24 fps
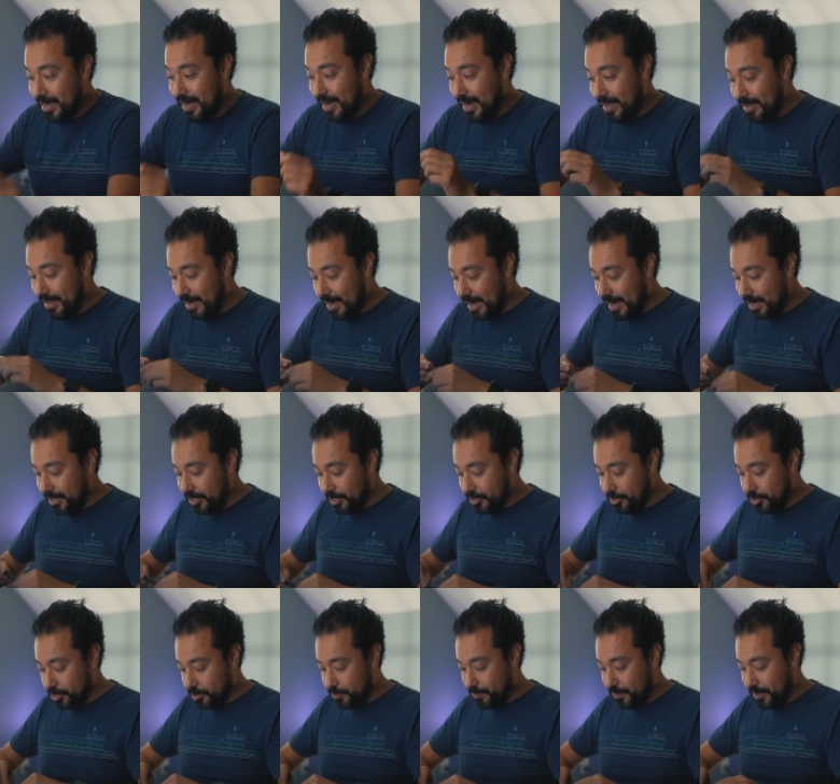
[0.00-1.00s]
and then I can
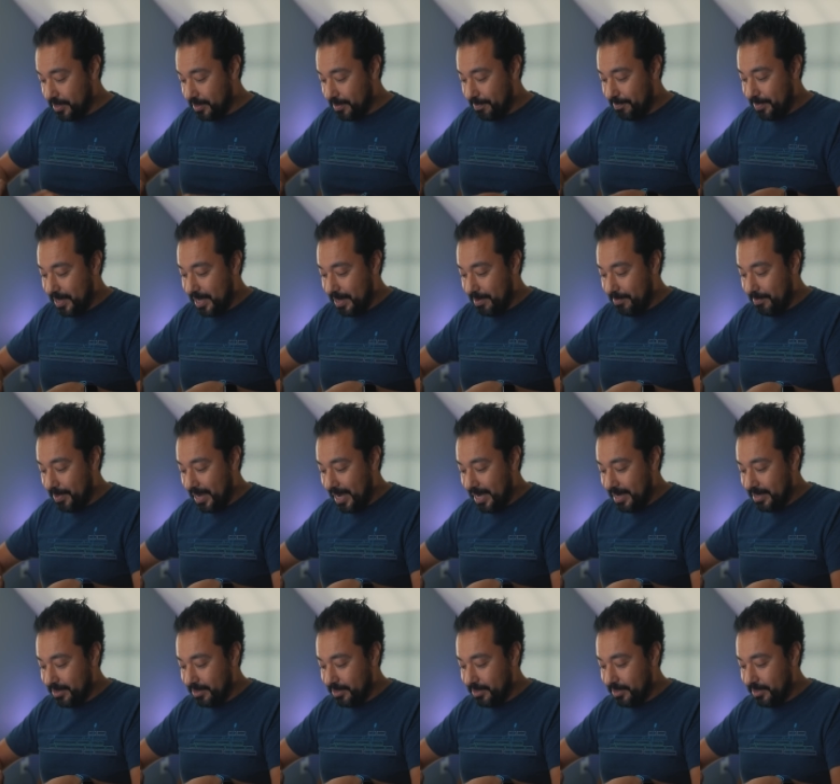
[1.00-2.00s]
just put the pen
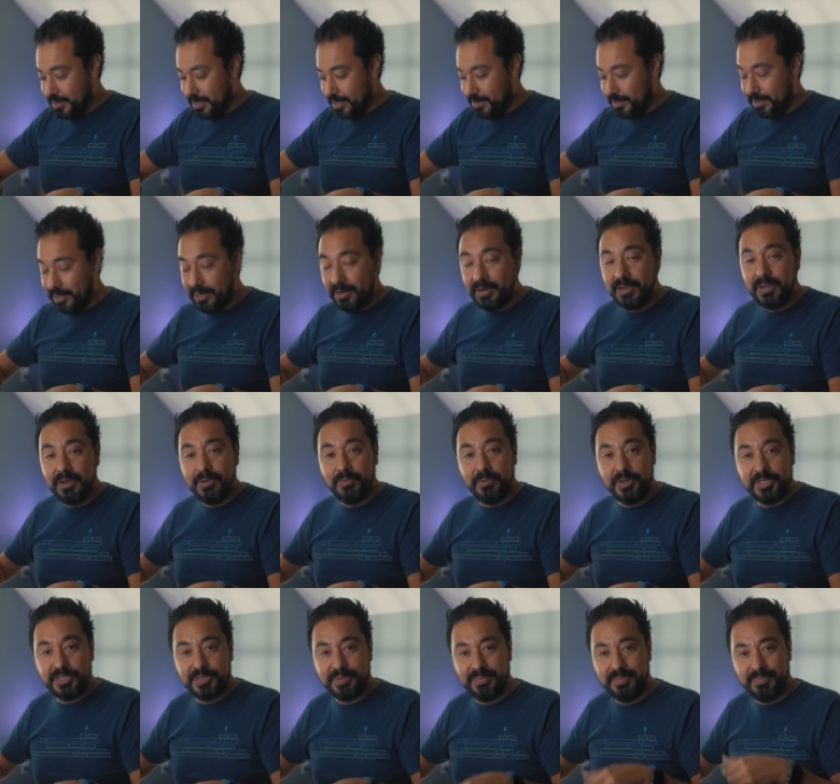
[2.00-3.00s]
back underneath here,
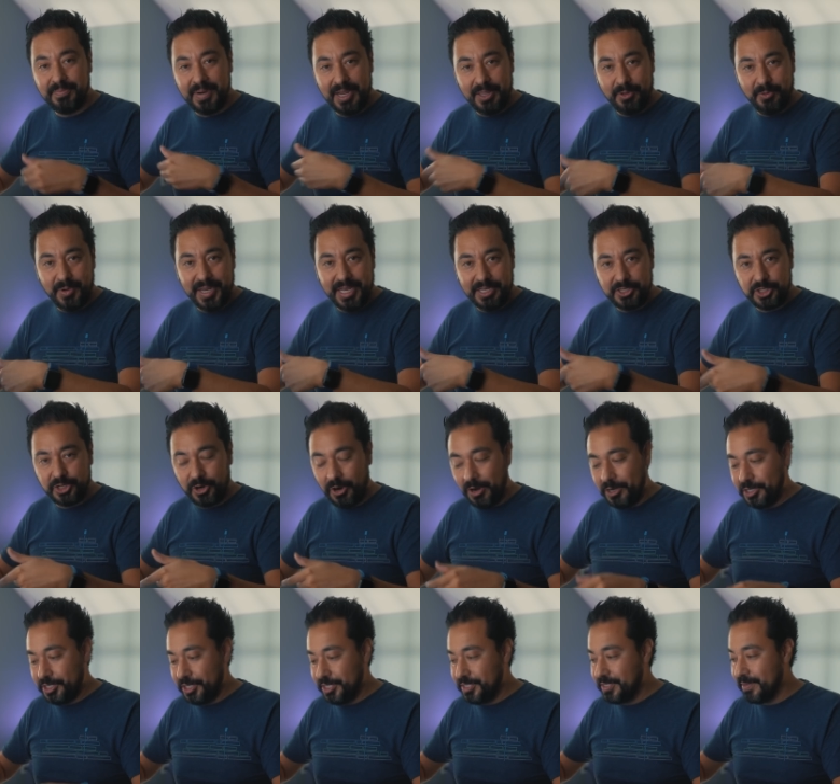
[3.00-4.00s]
which by the way, it
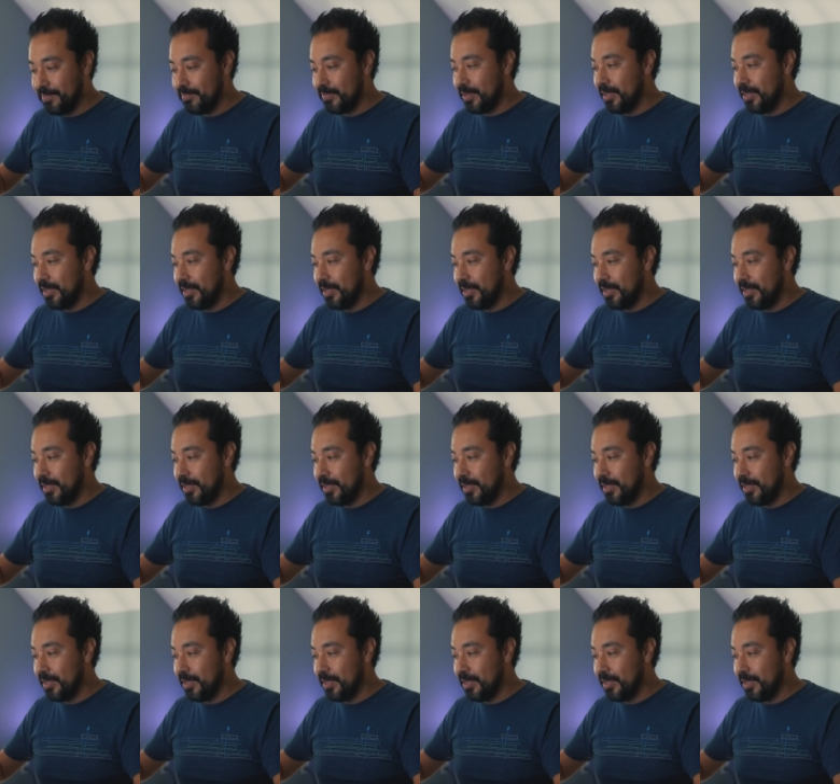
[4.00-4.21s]
charges.